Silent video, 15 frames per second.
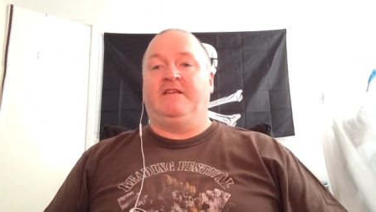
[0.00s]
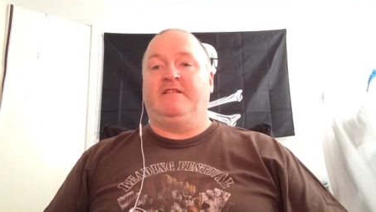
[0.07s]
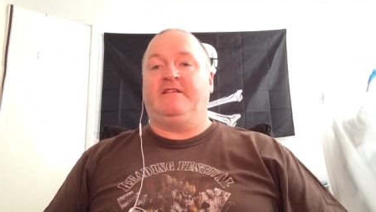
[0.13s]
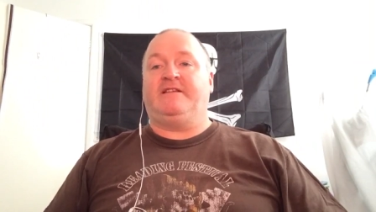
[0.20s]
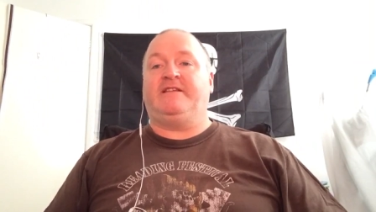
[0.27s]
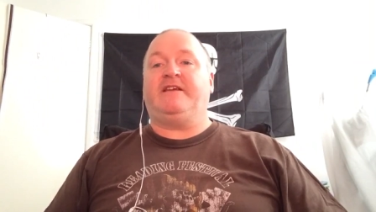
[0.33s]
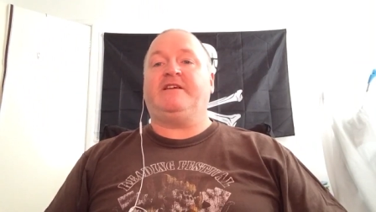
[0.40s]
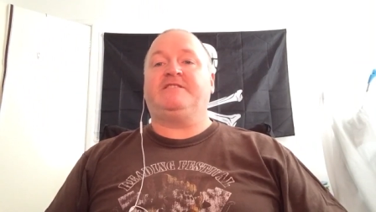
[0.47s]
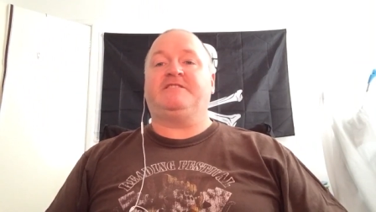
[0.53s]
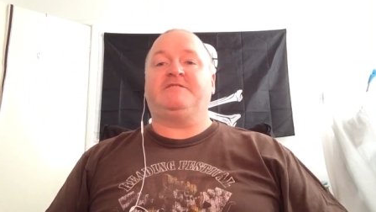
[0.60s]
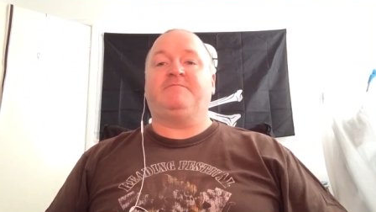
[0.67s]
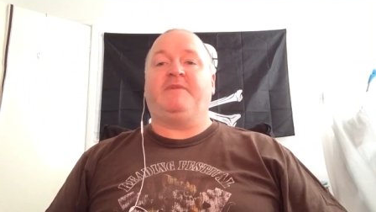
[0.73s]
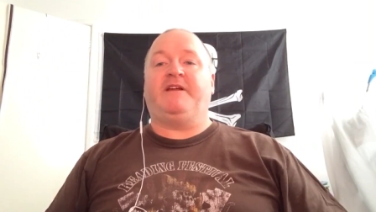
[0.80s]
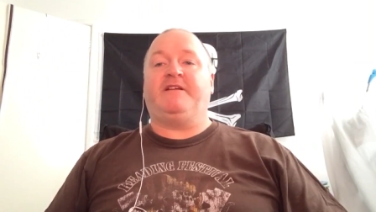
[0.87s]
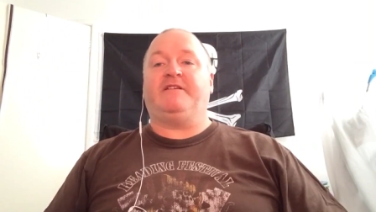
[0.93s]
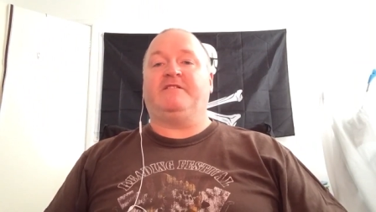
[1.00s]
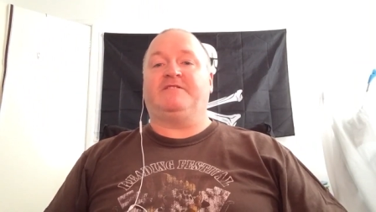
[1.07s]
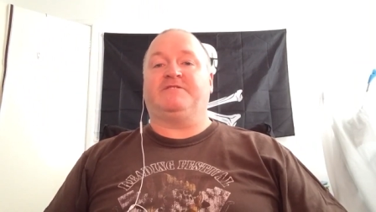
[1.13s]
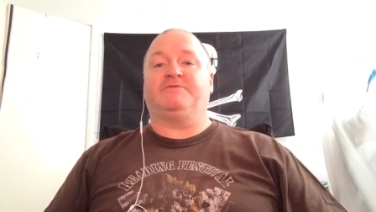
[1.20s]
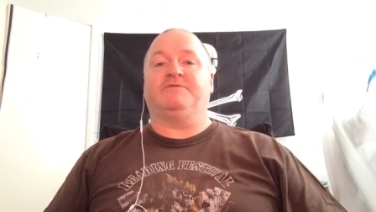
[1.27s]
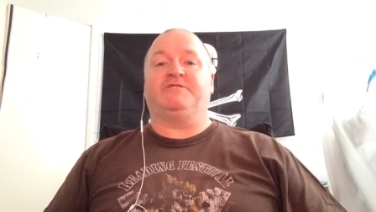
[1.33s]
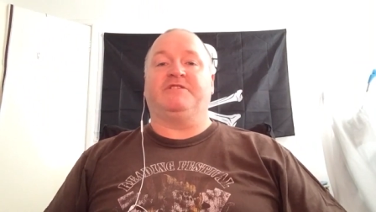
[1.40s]
The Texas Medical
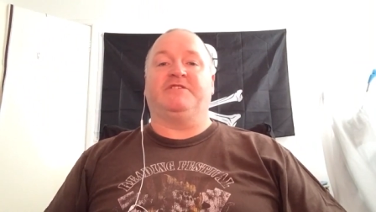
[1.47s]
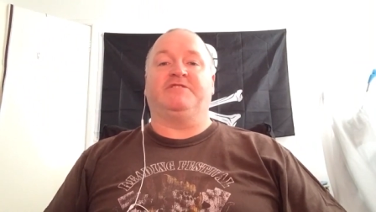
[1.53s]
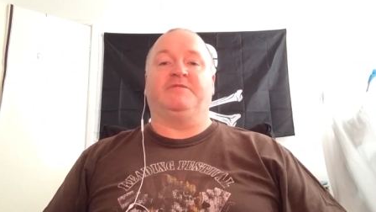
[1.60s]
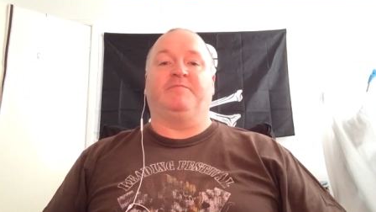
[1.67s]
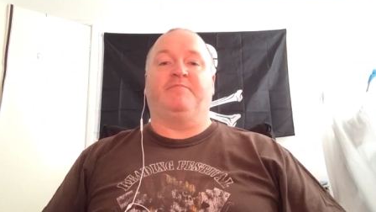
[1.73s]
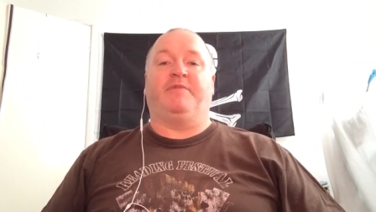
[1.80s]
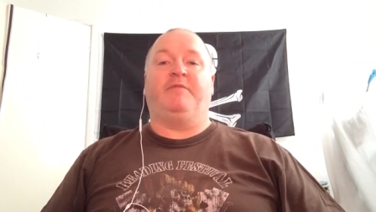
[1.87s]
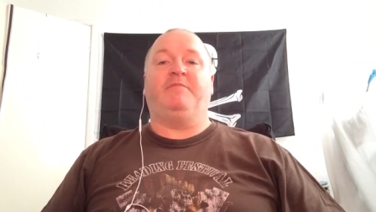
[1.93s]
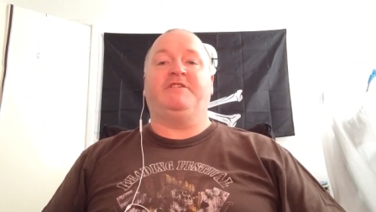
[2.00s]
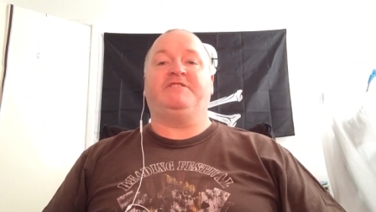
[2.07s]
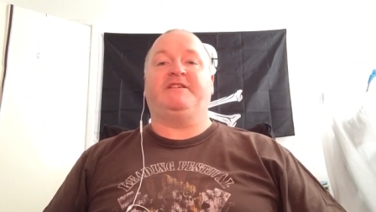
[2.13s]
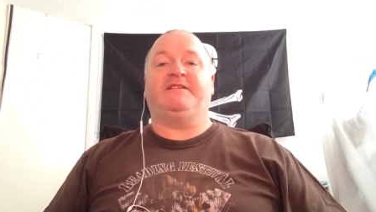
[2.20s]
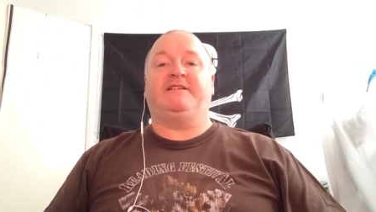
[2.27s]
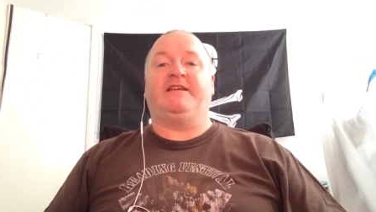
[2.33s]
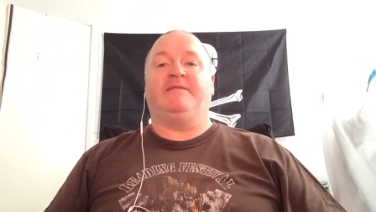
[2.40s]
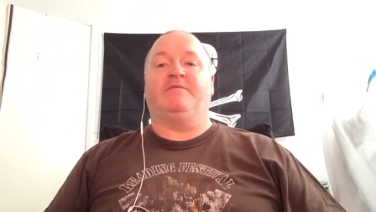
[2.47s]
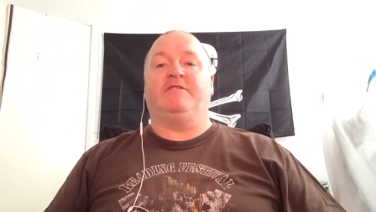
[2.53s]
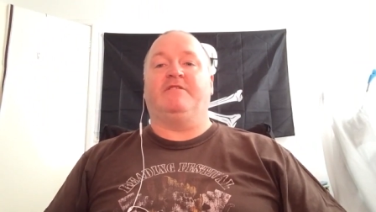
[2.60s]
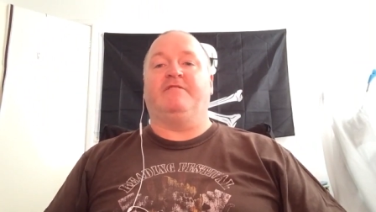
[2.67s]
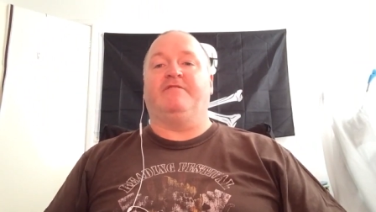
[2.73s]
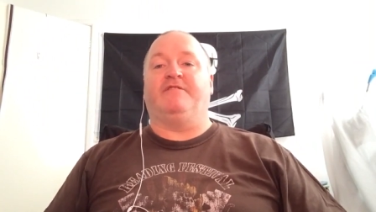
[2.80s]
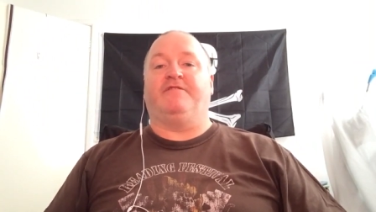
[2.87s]
Association published a
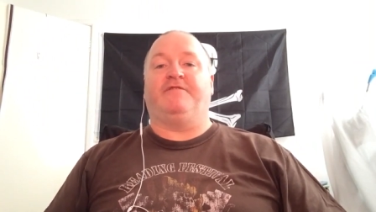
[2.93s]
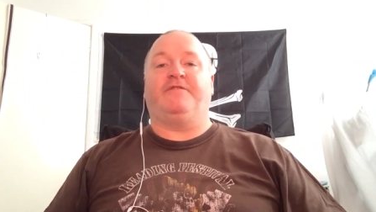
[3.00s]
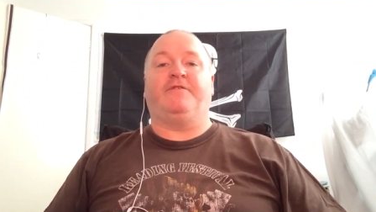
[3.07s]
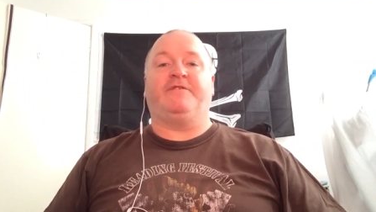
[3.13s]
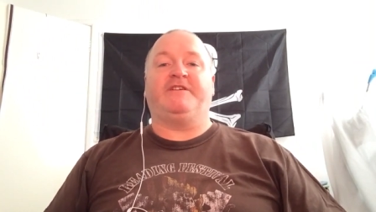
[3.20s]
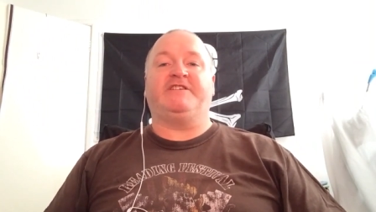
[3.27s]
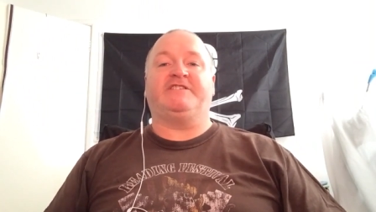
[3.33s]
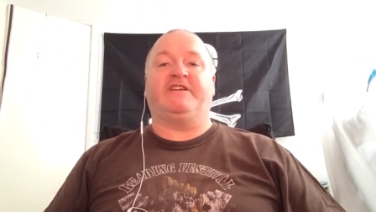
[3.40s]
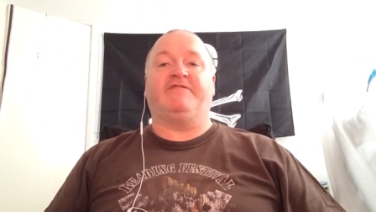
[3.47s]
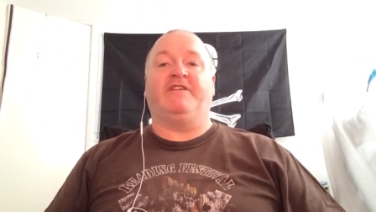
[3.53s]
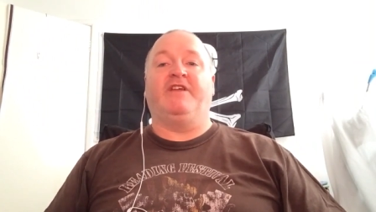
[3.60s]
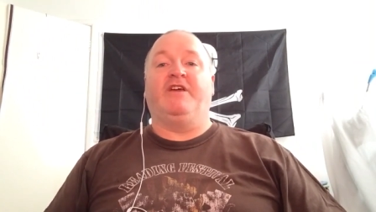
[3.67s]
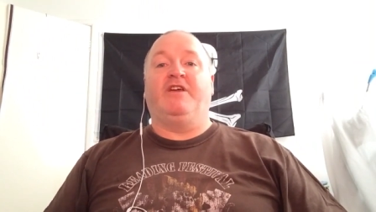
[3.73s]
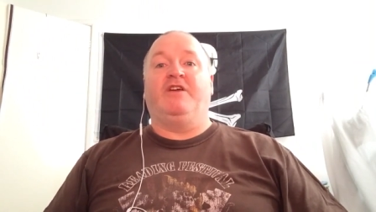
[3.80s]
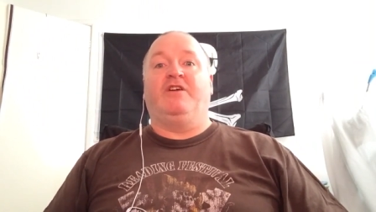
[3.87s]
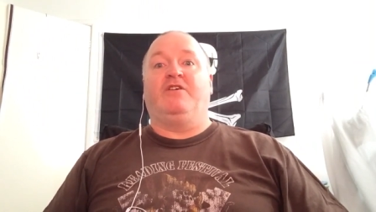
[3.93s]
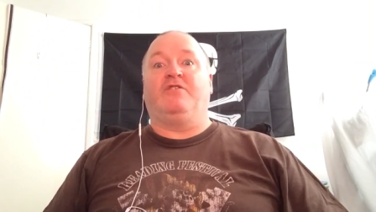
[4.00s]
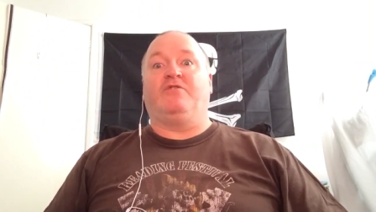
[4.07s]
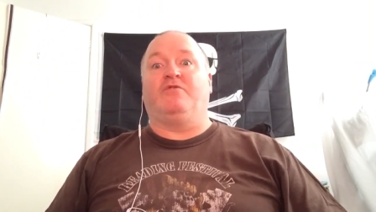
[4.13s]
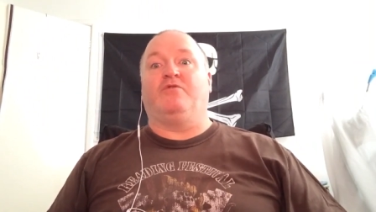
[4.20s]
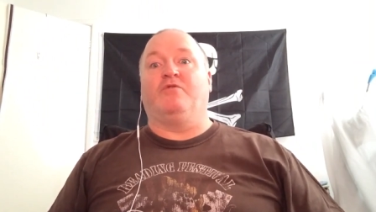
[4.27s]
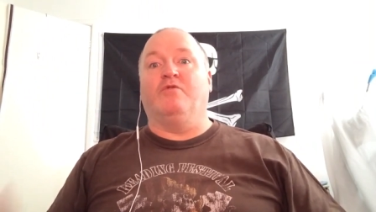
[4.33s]
table of the 47
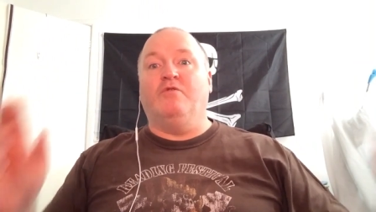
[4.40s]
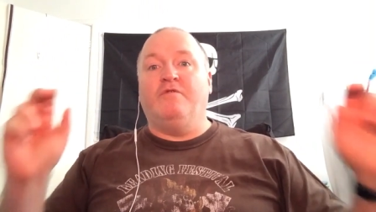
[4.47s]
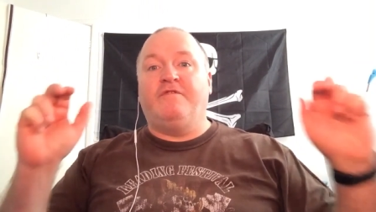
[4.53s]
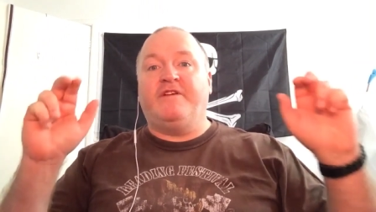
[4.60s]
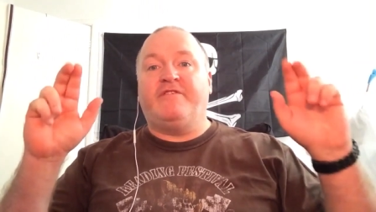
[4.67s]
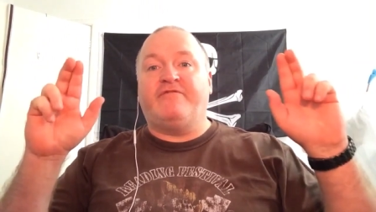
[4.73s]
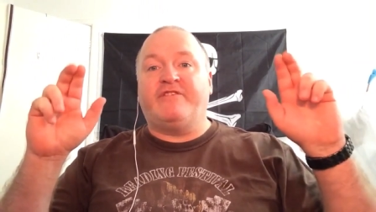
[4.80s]
COVID